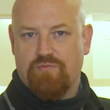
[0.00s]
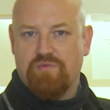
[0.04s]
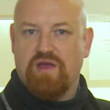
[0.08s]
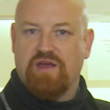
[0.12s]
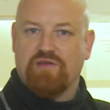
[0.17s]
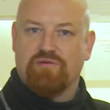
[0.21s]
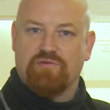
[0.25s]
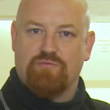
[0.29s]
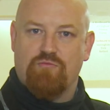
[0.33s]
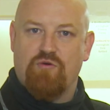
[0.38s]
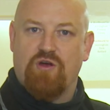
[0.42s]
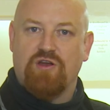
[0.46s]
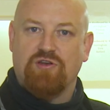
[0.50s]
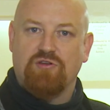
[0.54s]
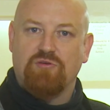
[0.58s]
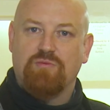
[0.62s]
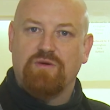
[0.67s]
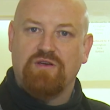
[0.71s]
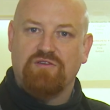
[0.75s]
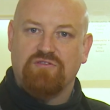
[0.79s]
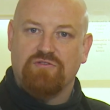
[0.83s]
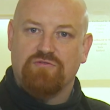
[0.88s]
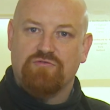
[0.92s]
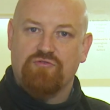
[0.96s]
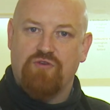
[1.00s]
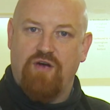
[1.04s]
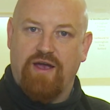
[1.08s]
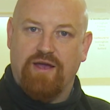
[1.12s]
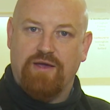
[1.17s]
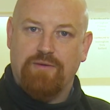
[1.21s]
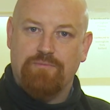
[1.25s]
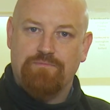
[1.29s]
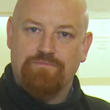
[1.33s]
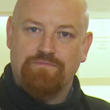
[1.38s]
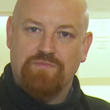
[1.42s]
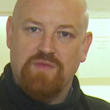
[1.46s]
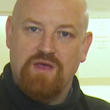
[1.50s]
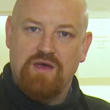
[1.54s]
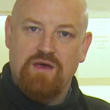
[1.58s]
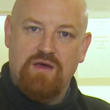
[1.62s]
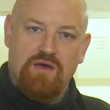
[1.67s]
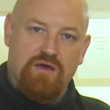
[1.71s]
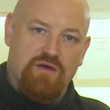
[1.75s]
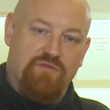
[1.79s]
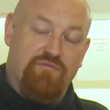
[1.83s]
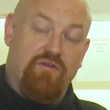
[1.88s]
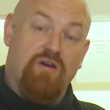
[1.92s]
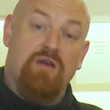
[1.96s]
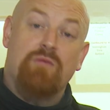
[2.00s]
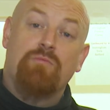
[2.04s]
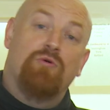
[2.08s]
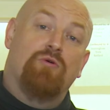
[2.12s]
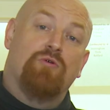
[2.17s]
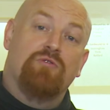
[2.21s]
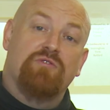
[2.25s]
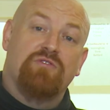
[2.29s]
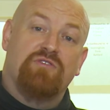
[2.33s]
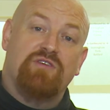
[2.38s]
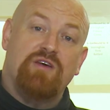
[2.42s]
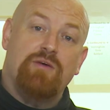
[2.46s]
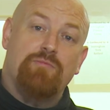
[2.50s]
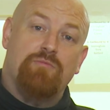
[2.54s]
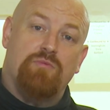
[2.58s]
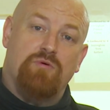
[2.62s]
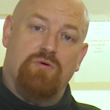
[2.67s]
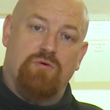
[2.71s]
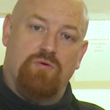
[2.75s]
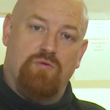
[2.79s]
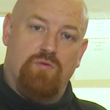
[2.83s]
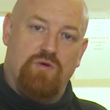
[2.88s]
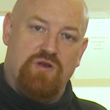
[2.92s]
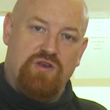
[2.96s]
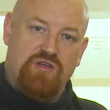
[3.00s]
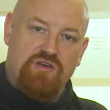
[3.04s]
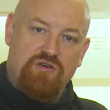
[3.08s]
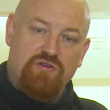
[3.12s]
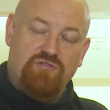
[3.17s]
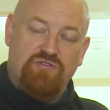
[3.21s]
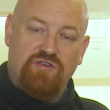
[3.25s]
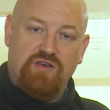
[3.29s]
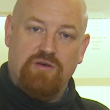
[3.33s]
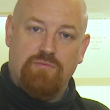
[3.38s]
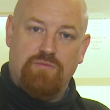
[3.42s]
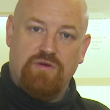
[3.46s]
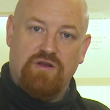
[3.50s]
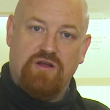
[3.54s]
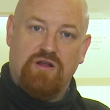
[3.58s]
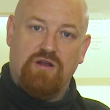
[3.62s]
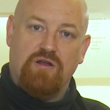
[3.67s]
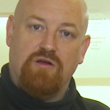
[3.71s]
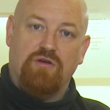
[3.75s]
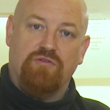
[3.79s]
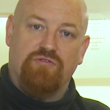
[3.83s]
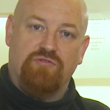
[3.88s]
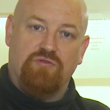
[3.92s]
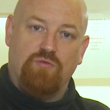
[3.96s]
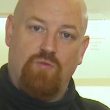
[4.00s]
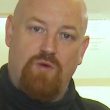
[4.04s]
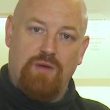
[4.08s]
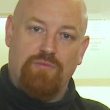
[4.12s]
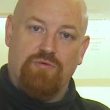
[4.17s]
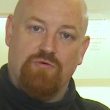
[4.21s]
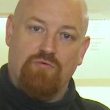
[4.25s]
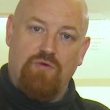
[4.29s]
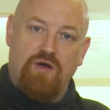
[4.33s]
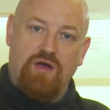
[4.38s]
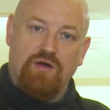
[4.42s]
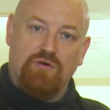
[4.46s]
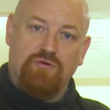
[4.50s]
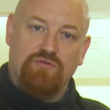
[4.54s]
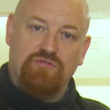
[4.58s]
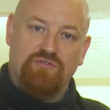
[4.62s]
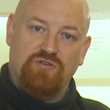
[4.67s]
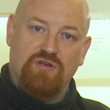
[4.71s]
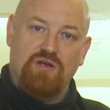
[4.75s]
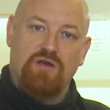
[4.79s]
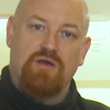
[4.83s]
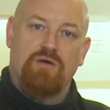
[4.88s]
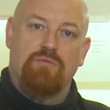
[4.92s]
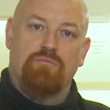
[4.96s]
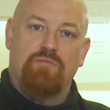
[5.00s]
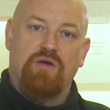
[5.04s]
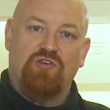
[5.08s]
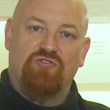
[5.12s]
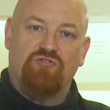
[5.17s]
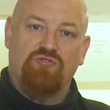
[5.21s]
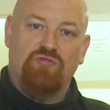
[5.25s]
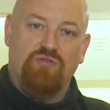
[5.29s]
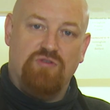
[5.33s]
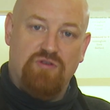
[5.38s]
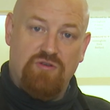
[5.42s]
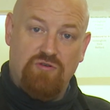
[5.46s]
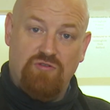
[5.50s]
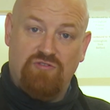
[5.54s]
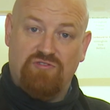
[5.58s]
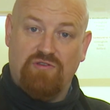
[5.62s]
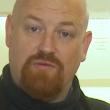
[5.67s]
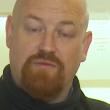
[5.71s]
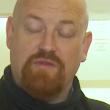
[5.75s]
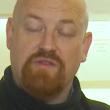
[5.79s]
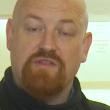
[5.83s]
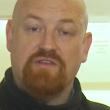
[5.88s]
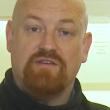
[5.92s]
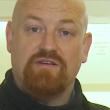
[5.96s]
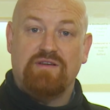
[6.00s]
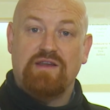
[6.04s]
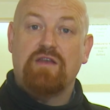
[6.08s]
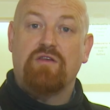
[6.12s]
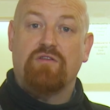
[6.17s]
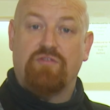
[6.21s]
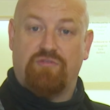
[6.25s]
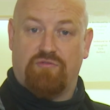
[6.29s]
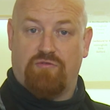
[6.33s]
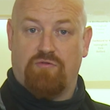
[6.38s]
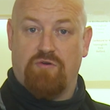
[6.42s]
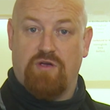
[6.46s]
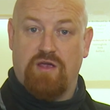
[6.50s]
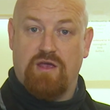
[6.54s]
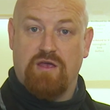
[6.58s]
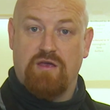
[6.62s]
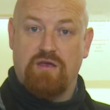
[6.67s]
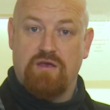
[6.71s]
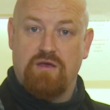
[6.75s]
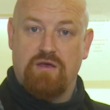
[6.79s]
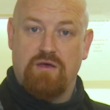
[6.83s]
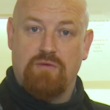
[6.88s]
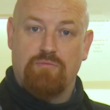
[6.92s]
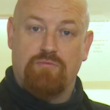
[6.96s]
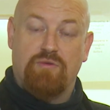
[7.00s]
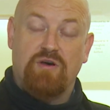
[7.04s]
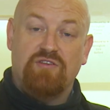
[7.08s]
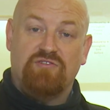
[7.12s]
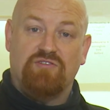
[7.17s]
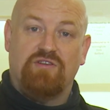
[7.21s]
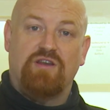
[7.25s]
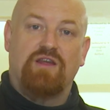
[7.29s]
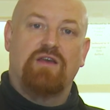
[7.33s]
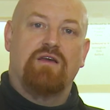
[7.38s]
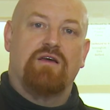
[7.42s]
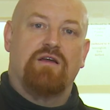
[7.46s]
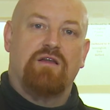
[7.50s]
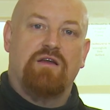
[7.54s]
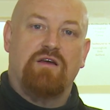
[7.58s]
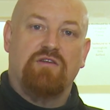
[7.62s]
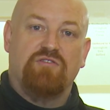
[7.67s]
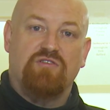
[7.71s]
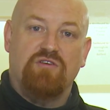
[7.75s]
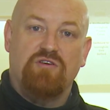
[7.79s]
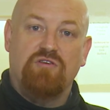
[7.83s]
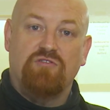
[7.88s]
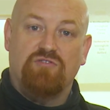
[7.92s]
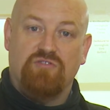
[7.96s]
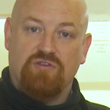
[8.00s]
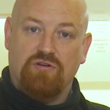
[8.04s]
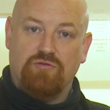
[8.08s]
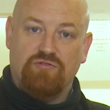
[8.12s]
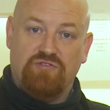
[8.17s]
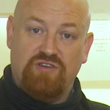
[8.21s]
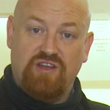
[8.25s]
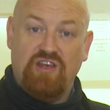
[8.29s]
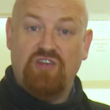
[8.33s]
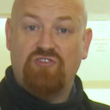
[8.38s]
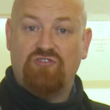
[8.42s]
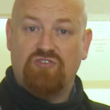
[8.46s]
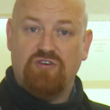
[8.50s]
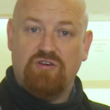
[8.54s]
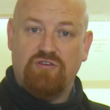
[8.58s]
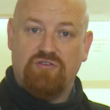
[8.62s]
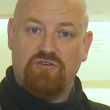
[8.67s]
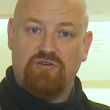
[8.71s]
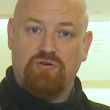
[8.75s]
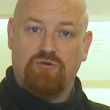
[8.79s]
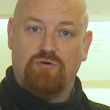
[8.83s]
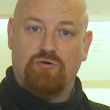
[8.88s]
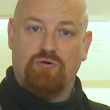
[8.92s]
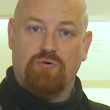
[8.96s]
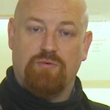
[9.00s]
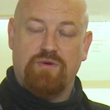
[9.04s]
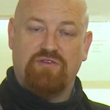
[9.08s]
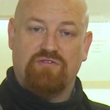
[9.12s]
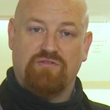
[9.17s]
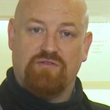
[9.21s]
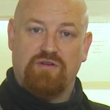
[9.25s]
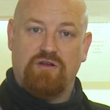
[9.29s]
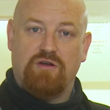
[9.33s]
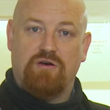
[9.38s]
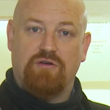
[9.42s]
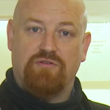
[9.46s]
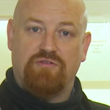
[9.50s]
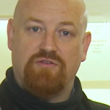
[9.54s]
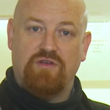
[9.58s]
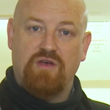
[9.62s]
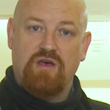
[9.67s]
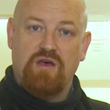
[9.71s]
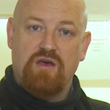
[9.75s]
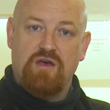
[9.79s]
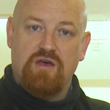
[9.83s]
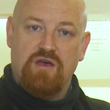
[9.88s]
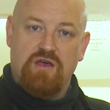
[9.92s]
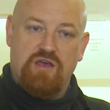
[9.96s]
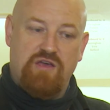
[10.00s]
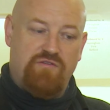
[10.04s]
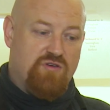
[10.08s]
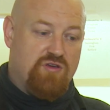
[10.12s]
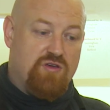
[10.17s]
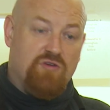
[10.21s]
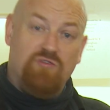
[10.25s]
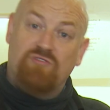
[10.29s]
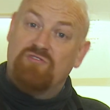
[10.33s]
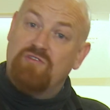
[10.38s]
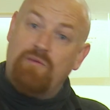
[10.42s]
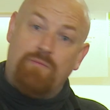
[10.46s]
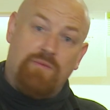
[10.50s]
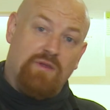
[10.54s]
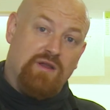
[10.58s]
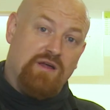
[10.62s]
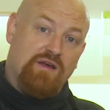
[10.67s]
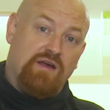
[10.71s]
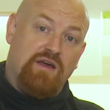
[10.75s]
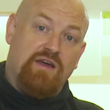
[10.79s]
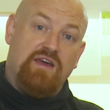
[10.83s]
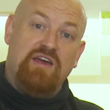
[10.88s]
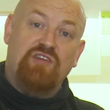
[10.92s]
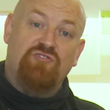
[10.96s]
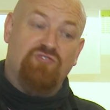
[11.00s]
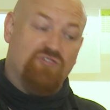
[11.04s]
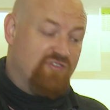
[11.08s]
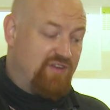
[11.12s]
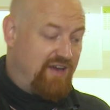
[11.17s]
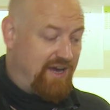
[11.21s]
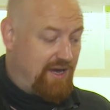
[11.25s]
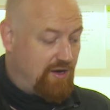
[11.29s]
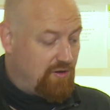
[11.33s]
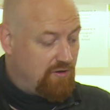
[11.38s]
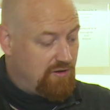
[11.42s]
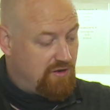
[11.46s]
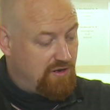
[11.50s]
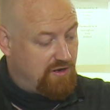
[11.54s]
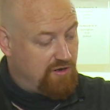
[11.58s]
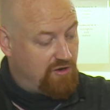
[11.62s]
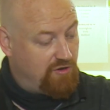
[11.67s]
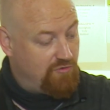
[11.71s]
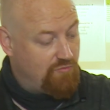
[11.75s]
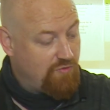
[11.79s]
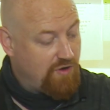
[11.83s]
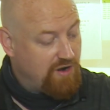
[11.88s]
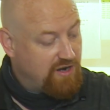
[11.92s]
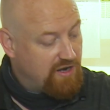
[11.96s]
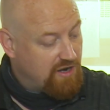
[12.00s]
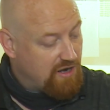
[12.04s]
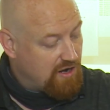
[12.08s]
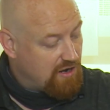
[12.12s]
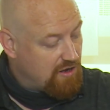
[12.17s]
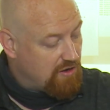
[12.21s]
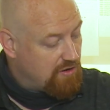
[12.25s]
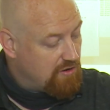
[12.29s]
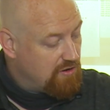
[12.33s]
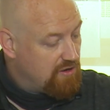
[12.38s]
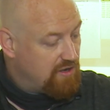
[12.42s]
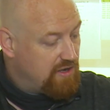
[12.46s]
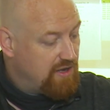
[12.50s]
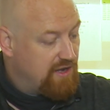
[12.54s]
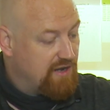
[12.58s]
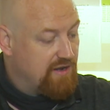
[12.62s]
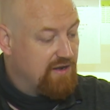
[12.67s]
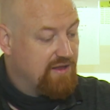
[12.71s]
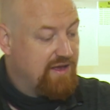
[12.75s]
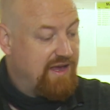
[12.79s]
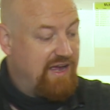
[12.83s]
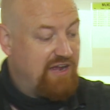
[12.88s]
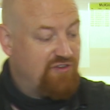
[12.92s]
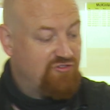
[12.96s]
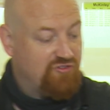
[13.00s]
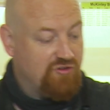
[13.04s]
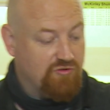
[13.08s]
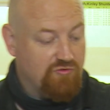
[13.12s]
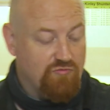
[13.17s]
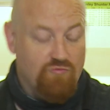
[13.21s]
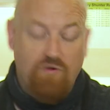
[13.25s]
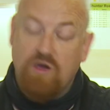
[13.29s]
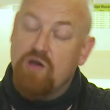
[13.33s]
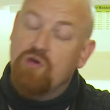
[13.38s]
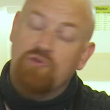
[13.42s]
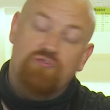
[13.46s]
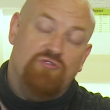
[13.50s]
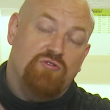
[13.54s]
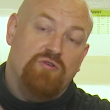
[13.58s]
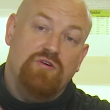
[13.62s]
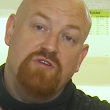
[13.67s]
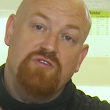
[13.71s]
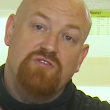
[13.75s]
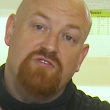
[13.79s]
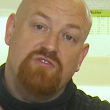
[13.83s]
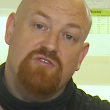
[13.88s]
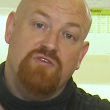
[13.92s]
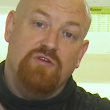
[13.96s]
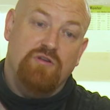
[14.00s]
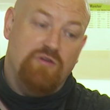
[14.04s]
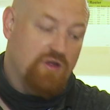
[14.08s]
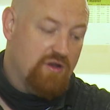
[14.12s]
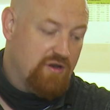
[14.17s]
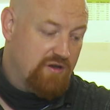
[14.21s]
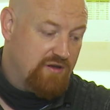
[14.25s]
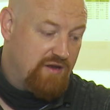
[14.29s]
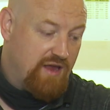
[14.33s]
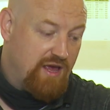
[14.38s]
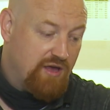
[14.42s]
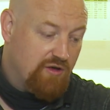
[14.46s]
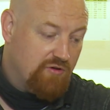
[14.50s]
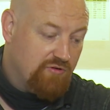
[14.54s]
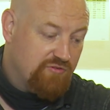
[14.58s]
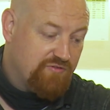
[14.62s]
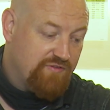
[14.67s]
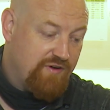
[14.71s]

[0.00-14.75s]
as a brand new piece of track. Very important tip, when you're using a bit of cloth to wipe the rails, make sure you use something that's lint free. Personally, I like to use an old t-shirt or a piece of cloth. If you use something like a kitchen towel and you run it along, it'll catch on rail joints, nails,